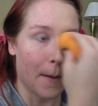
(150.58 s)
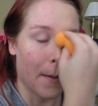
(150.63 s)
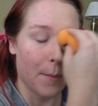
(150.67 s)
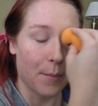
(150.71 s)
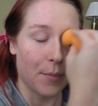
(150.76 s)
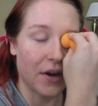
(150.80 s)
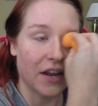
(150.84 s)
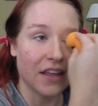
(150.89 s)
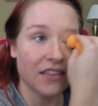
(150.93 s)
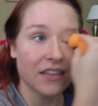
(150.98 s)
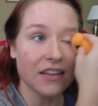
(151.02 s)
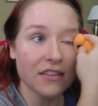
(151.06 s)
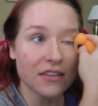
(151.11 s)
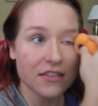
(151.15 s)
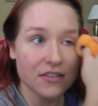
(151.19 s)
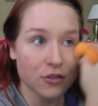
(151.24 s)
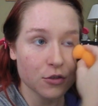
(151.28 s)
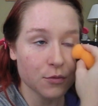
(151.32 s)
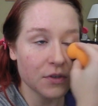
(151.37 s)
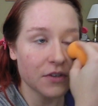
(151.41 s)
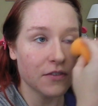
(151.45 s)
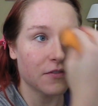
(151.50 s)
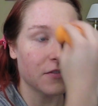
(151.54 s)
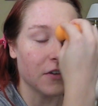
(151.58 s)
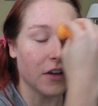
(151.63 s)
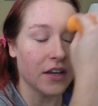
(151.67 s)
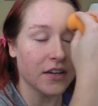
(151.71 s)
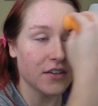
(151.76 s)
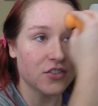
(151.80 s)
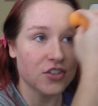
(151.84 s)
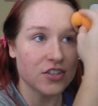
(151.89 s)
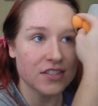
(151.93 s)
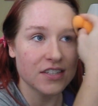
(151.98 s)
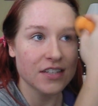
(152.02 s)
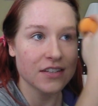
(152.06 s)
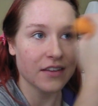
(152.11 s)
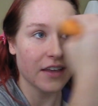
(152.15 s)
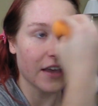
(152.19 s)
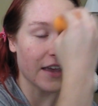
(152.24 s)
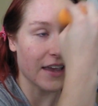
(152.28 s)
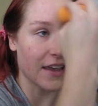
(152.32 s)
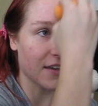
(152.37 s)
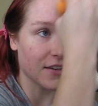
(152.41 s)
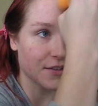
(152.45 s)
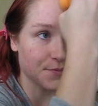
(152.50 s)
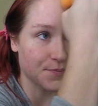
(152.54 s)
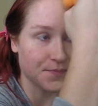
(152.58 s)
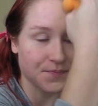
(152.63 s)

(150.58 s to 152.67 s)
But I think this will be fun just to like,